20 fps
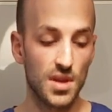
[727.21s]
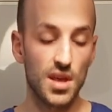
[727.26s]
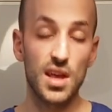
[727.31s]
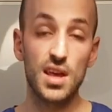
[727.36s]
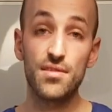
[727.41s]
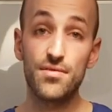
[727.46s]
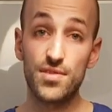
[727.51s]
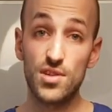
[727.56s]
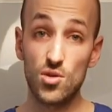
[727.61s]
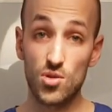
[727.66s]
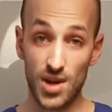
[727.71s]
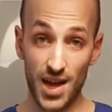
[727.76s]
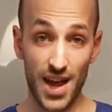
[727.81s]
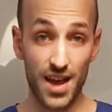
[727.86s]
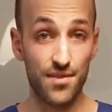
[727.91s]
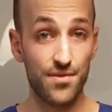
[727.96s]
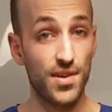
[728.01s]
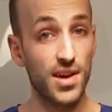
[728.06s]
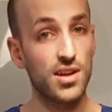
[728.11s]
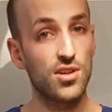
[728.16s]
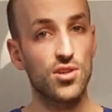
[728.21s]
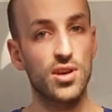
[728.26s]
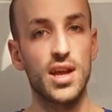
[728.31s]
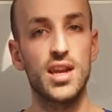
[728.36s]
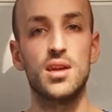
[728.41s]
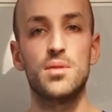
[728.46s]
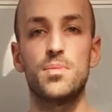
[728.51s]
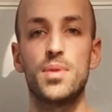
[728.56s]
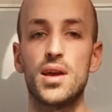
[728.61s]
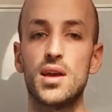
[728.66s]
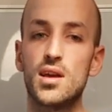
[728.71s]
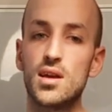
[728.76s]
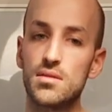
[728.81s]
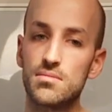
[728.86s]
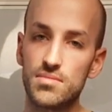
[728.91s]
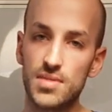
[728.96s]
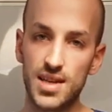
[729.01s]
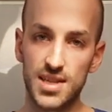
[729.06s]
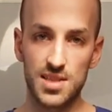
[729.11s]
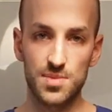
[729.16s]
If you can find organic
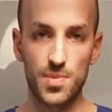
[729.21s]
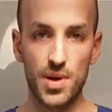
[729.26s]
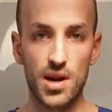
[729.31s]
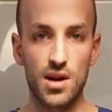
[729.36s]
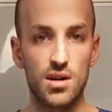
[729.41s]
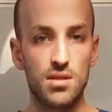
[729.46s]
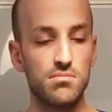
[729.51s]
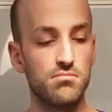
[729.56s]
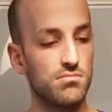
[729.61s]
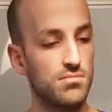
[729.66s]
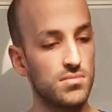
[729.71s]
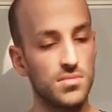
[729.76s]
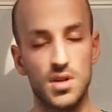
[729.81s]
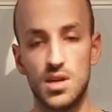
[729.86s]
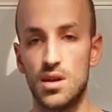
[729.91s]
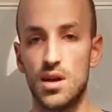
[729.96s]
bacon, that's better.